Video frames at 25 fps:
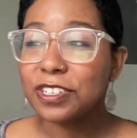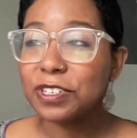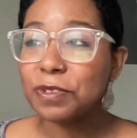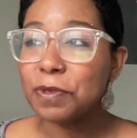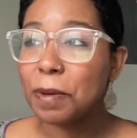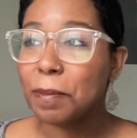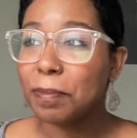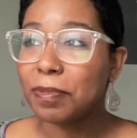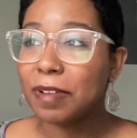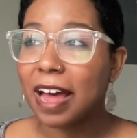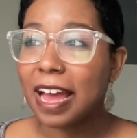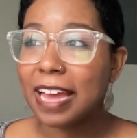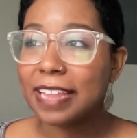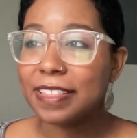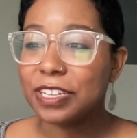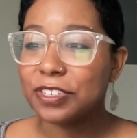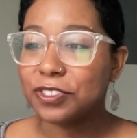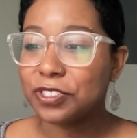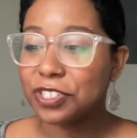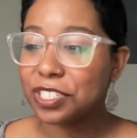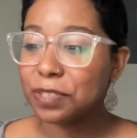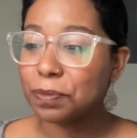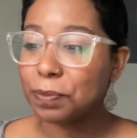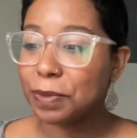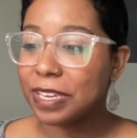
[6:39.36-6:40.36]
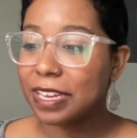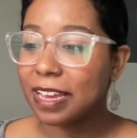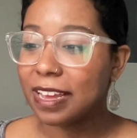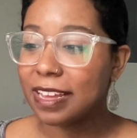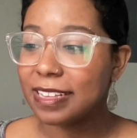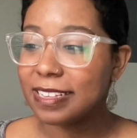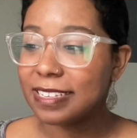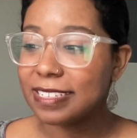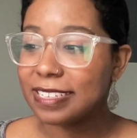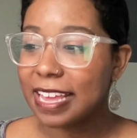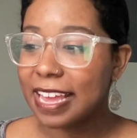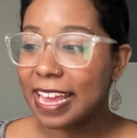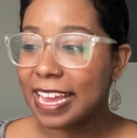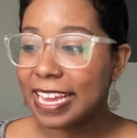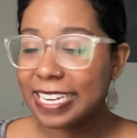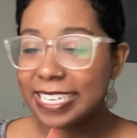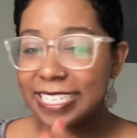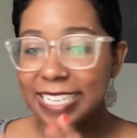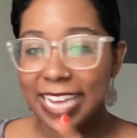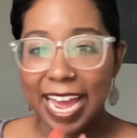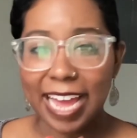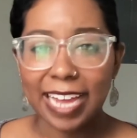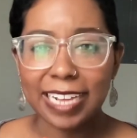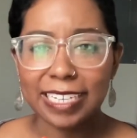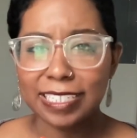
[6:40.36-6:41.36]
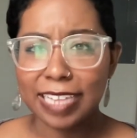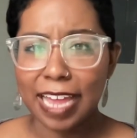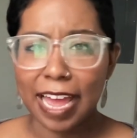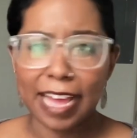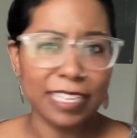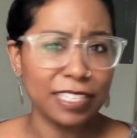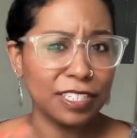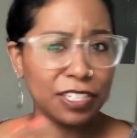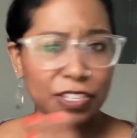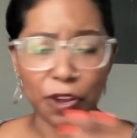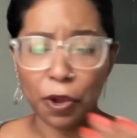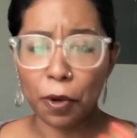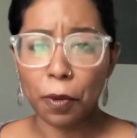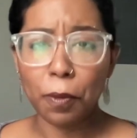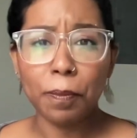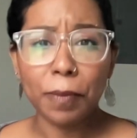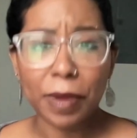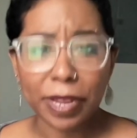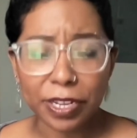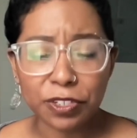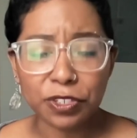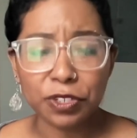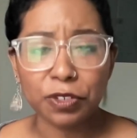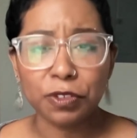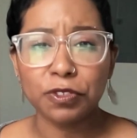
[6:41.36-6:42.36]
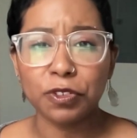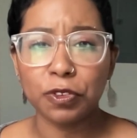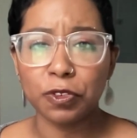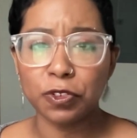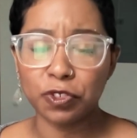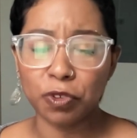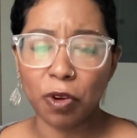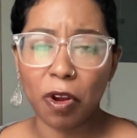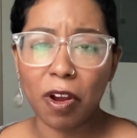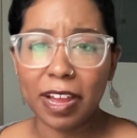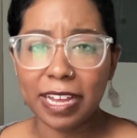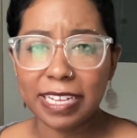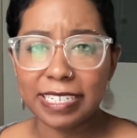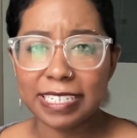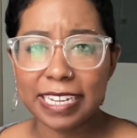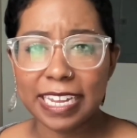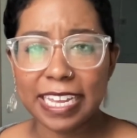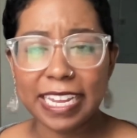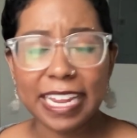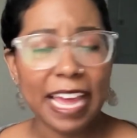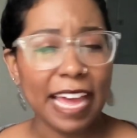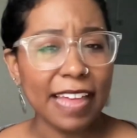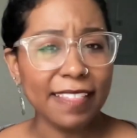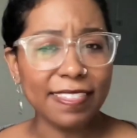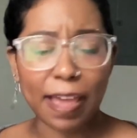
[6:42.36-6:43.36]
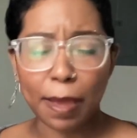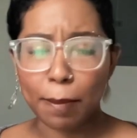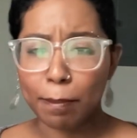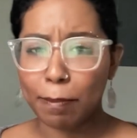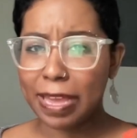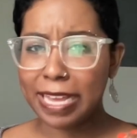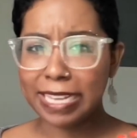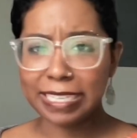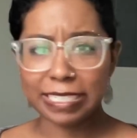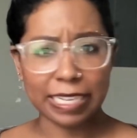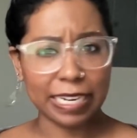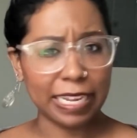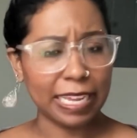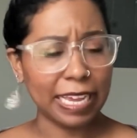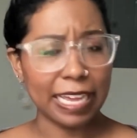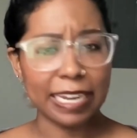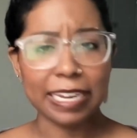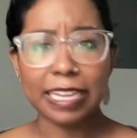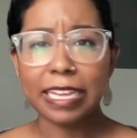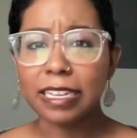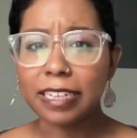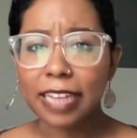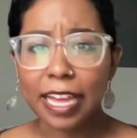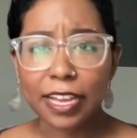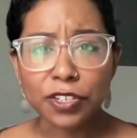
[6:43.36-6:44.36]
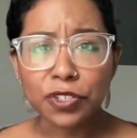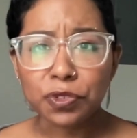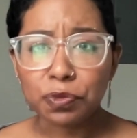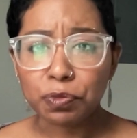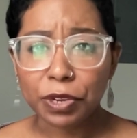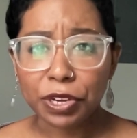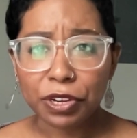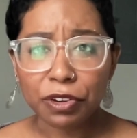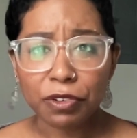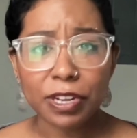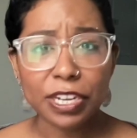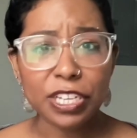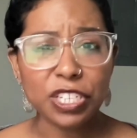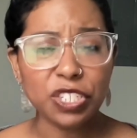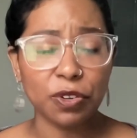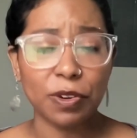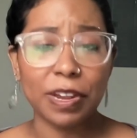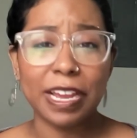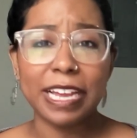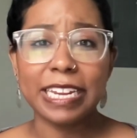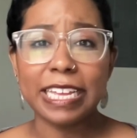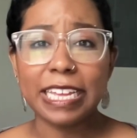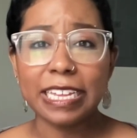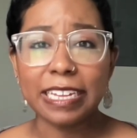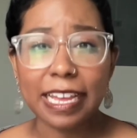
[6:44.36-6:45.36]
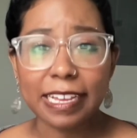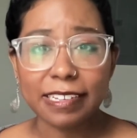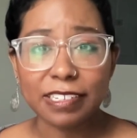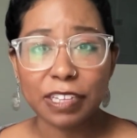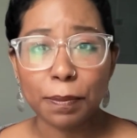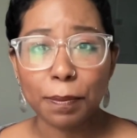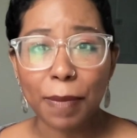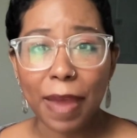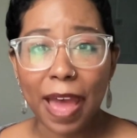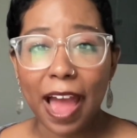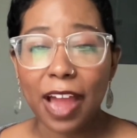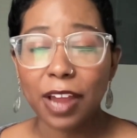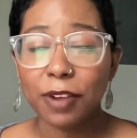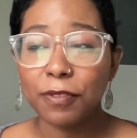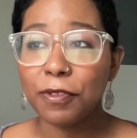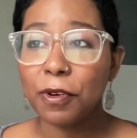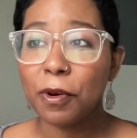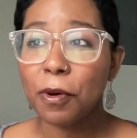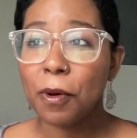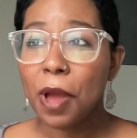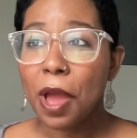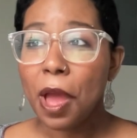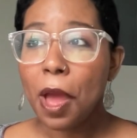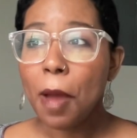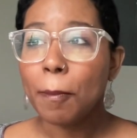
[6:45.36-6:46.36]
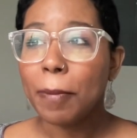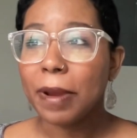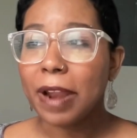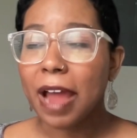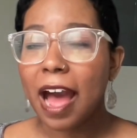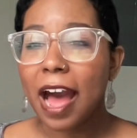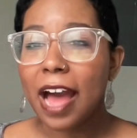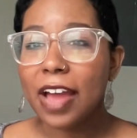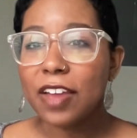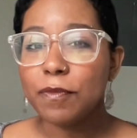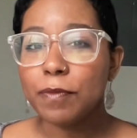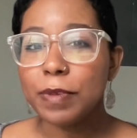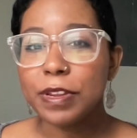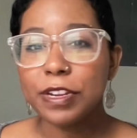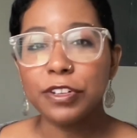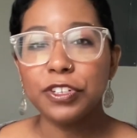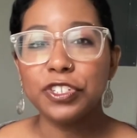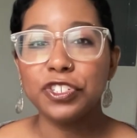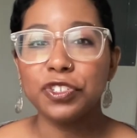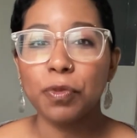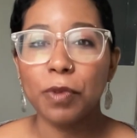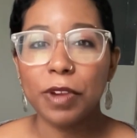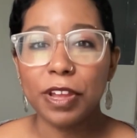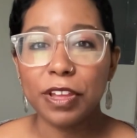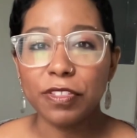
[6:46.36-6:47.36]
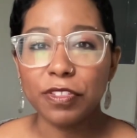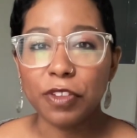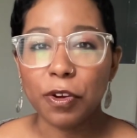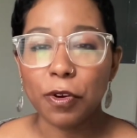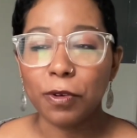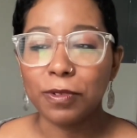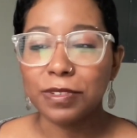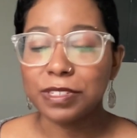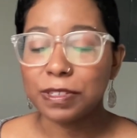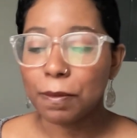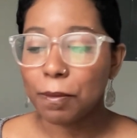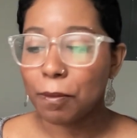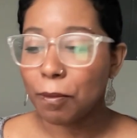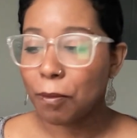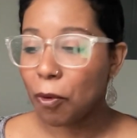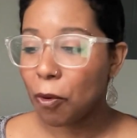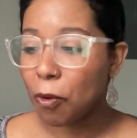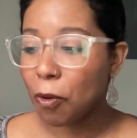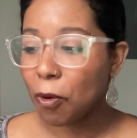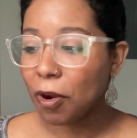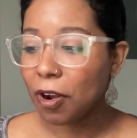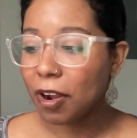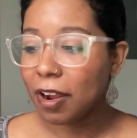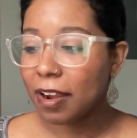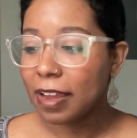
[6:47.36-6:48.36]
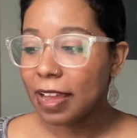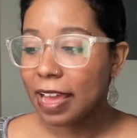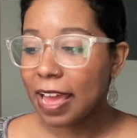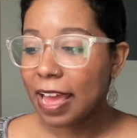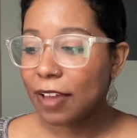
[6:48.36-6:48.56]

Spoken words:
to imply that just because a text has, pictures or drawings in it, that makes it any less rigorous or any less impactful, but I've been enjoying those more